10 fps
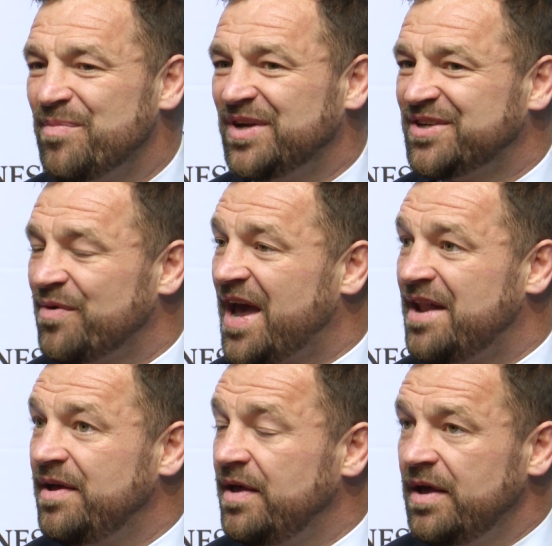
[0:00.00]
But so
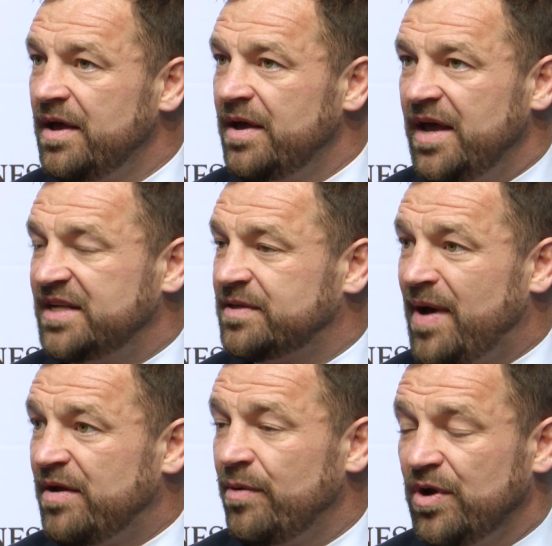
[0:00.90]
again, it's
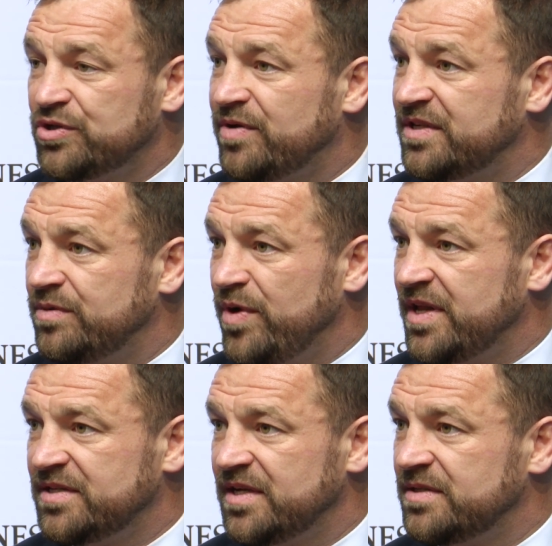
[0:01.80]
about knowing our strengths and
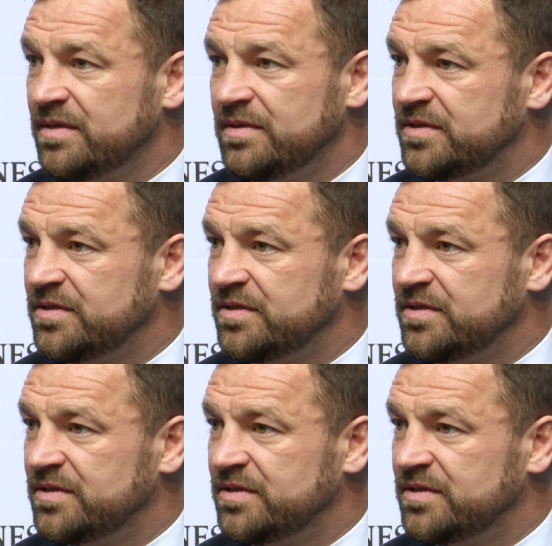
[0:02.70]
weaknesses.